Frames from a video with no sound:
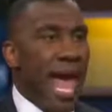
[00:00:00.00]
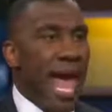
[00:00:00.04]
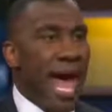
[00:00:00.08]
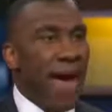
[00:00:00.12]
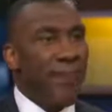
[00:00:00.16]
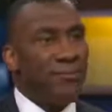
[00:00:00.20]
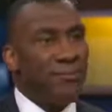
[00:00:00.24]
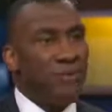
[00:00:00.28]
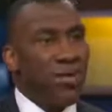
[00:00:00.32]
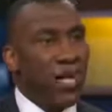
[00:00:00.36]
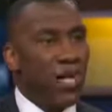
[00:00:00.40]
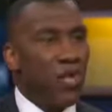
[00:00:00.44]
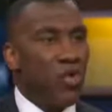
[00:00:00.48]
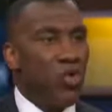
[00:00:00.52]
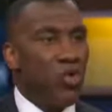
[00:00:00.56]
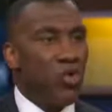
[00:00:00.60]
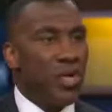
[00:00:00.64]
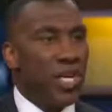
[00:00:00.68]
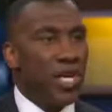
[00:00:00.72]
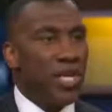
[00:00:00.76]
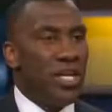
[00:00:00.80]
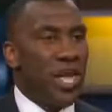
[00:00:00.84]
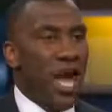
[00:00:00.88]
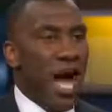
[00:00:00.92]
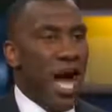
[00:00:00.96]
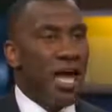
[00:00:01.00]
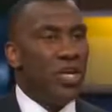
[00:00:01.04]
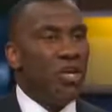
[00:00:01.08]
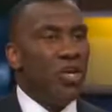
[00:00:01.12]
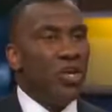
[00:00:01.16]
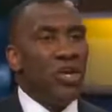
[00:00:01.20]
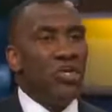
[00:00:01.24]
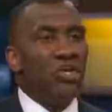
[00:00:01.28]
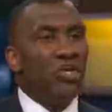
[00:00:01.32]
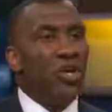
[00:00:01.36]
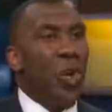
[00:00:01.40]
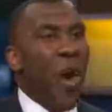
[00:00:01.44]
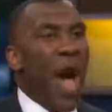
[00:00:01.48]
Absolutely
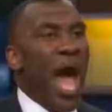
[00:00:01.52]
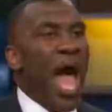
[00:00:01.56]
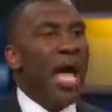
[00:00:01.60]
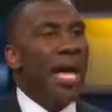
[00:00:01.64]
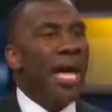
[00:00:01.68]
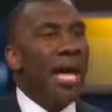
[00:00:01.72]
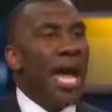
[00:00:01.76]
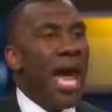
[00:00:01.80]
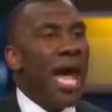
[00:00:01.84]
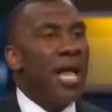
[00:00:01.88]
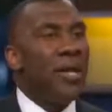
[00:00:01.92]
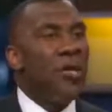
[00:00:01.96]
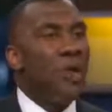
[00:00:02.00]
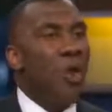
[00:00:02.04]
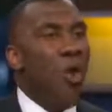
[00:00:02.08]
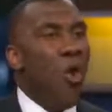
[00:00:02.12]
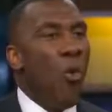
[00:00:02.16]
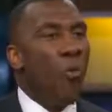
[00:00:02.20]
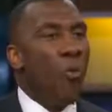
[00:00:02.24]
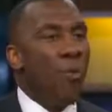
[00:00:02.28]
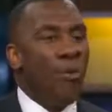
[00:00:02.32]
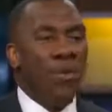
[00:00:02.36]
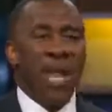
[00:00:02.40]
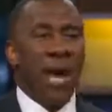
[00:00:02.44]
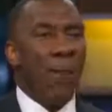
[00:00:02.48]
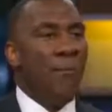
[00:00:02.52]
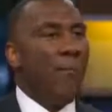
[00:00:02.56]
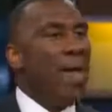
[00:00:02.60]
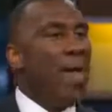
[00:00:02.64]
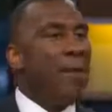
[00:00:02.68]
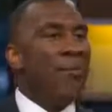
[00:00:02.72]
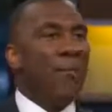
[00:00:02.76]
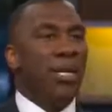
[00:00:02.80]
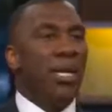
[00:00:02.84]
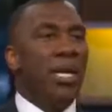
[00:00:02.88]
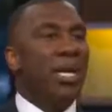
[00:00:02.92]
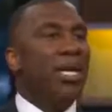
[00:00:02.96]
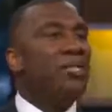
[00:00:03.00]
not. So I got now
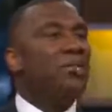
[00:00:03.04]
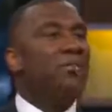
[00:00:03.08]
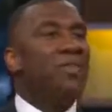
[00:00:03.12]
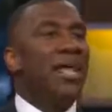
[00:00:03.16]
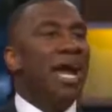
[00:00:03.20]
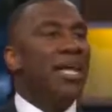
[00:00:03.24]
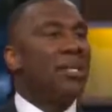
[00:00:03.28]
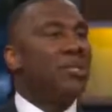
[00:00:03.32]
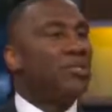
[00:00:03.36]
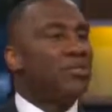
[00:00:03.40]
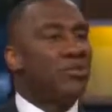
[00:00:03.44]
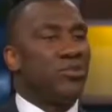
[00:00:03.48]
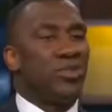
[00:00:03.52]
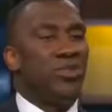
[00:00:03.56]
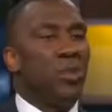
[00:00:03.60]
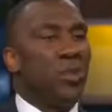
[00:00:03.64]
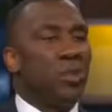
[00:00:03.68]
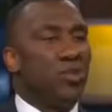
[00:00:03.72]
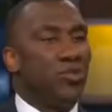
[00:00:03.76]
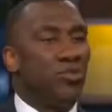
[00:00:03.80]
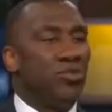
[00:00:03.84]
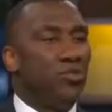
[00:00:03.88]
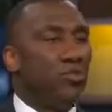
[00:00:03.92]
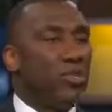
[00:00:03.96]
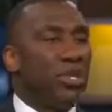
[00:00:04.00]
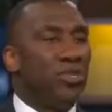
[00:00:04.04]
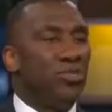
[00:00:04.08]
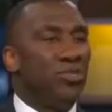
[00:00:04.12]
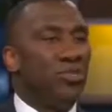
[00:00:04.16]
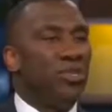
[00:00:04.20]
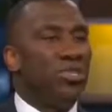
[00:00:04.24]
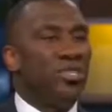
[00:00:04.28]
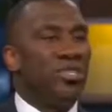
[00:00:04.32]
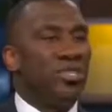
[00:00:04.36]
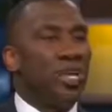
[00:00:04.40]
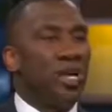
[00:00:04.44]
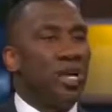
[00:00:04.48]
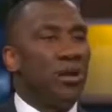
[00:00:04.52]
maybe he's not
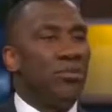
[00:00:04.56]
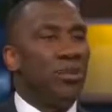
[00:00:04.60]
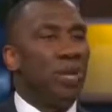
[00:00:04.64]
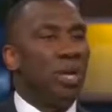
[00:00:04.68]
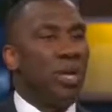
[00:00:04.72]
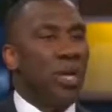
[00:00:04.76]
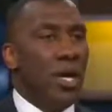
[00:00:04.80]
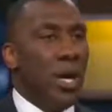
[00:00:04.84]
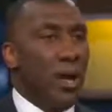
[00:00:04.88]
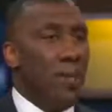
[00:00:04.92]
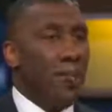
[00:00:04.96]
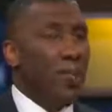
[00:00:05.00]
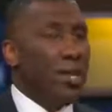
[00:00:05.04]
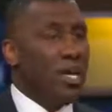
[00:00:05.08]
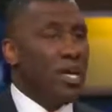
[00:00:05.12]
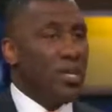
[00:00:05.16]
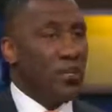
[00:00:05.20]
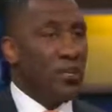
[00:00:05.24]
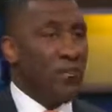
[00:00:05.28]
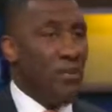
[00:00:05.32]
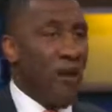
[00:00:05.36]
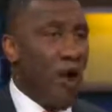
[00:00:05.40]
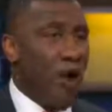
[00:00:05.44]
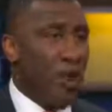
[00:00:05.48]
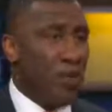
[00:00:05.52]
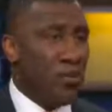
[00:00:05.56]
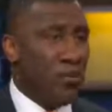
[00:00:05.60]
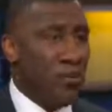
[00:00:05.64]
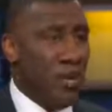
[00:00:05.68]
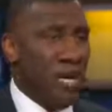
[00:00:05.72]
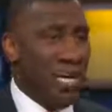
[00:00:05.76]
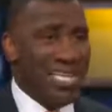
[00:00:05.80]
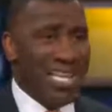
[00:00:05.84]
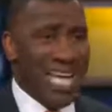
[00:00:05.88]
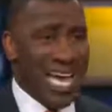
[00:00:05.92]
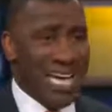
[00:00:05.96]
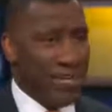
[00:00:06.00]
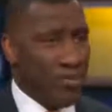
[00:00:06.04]
223, Skip, but as far as
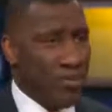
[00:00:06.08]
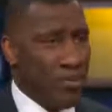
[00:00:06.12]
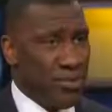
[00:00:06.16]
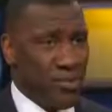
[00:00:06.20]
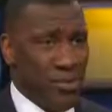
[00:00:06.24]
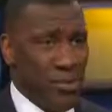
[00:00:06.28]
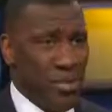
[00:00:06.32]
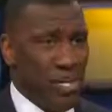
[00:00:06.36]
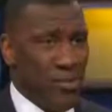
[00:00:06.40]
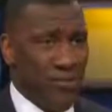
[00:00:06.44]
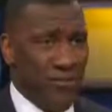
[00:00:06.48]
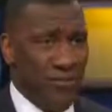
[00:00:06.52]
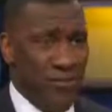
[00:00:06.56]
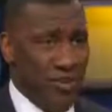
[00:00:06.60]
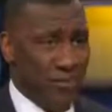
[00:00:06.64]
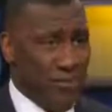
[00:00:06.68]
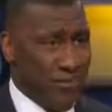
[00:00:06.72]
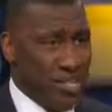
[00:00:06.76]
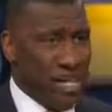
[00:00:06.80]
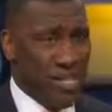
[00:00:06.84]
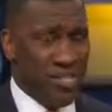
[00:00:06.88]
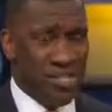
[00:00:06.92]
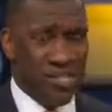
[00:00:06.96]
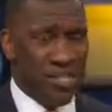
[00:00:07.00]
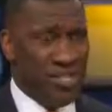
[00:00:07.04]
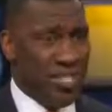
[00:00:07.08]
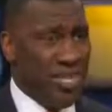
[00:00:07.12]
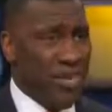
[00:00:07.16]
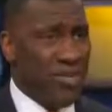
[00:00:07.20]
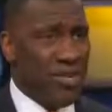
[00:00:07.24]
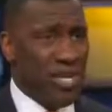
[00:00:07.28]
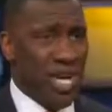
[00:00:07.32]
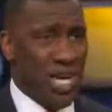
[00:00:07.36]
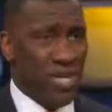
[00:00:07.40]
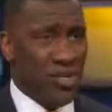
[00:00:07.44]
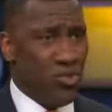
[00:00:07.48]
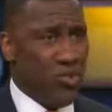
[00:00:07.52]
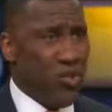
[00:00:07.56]
being like between the 15th and
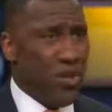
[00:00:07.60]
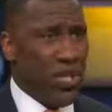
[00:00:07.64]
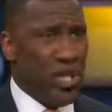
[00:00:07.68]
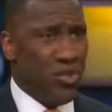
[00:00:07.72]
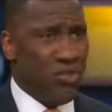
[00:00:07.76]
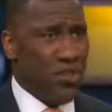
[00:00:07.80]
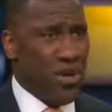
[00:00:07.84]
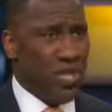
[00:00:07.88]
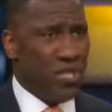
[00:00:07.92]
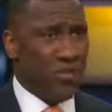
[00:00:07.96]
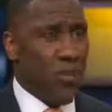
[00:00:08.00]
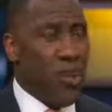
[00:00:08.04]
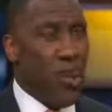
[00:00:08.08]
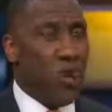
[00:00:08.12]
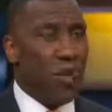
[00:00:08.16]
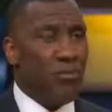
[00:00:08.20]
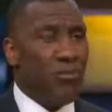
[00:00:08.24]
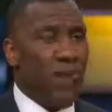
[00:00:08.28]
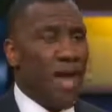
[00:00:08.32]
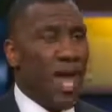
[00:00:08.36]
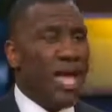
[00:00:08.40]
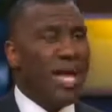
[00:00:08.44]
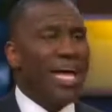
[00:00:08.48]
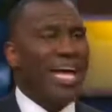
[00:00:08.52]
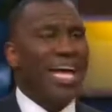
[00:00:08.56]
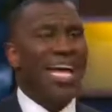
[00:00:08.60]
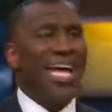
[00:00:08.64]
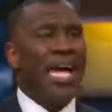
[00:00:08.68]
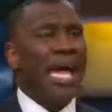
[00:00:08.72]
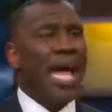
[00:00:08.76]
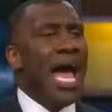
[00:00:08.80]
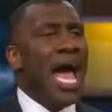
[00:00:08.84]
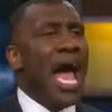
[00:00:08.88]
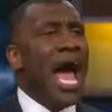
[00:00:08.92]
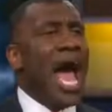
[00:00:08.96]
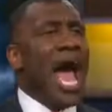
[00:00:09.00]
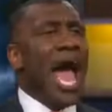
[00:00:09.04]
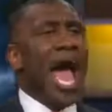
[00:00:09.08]
7th and 20th best quarterback,
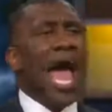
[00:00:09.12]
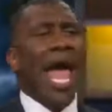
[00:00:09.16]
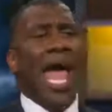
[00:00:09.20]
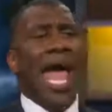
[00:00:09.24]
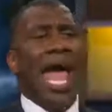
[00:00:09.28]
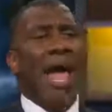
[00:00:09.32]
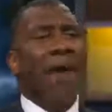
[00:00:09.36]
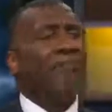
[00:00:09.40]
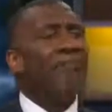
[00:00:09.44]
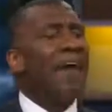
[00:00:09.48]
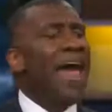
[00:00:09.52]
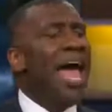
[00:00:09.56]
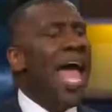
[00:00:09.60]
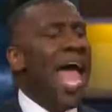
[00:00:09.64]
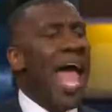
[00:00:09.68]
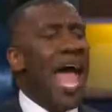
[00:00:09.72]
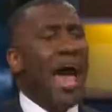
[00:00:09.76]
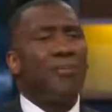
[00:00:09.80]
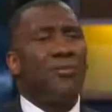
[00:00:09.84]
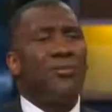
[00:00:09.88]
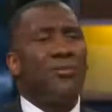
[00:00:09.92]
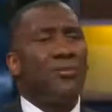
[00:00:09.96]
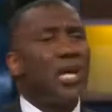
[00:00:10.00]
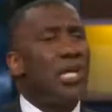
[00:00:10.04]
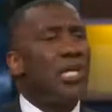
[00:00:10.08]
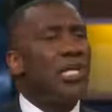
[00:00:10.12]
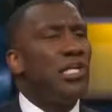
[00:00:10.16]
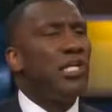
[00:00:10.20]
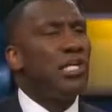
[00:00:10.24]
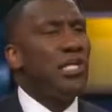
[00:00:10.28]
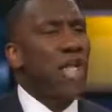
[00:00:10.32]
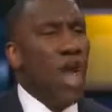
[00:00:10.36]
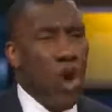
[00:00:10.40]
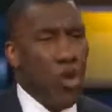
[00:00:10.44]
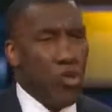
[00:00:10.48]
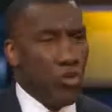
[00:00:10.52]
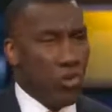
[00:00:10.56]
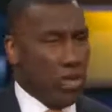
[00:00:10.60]
I have
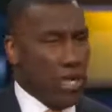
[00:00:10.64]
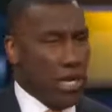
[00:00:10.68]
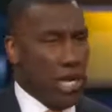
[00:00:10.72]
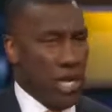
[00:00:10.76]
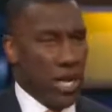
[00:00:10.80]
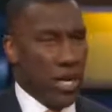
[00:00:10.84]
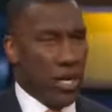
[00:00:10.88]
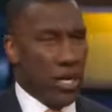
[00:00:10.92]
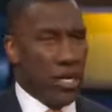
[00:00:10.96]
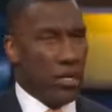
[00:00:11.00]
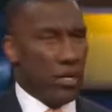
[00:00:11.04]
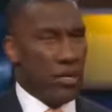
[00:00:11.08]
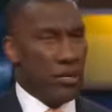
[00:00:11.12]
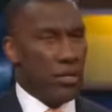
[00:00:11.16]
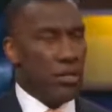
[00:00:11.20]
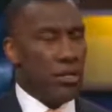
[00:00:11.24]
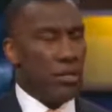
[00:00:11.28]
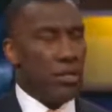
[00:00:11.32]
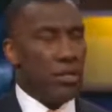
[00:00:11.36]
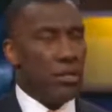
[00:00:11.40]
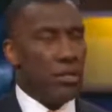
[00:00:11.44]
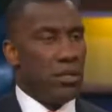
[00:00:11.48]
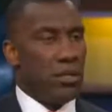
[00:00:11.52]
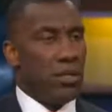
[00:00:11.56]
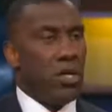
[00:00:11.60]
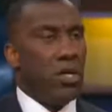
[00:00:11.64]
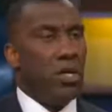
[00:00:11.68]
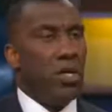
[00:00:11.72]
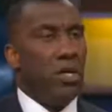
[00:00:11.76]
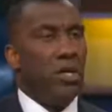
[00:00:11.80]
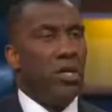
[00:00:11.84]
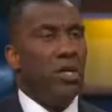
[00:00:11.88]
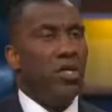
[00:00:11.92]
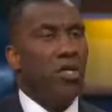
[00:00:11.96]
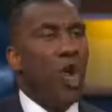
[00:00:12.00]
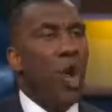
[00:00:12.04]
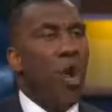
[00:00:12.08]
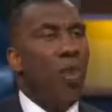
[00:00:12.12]
absolutely no
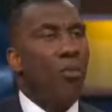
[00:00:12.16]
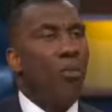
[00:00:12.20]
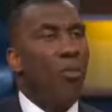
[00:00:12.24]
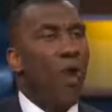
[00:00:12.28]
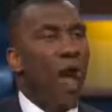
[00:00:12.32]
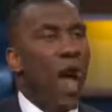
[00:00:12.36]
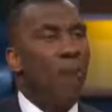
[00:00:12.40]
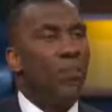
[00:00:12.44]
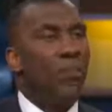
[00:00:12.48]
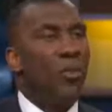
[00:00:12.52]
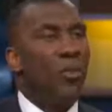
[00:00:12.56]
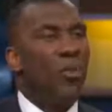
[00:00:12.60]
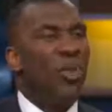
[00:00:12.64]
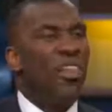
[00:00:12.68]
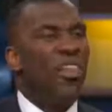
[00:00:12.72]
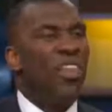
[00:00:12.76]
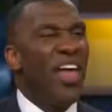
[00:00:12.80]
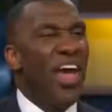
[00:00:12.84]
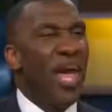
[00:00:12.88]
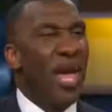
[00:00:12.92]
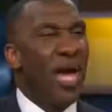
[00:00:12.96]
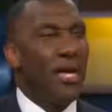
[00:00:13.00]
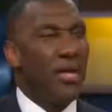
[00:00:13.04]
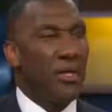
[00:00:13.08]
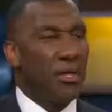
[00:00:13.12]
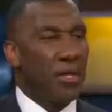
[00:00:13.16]
problem with that.